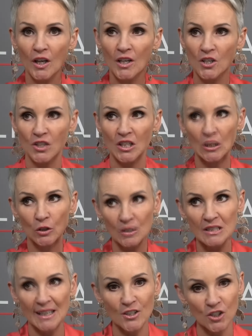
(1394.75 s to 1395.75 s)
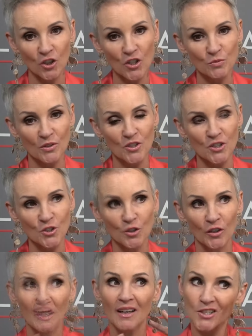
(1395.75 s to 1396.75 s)
She looks like she knows what she's doing.
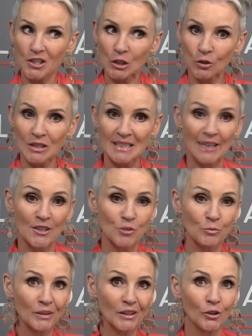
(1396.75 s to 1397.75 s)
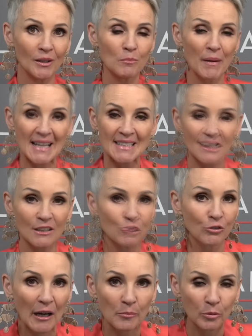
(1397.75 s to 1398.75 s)
She looks like she'd be a good ambassador for
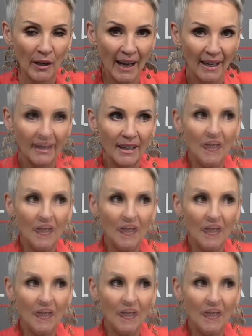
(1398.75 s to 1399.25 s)
our brand.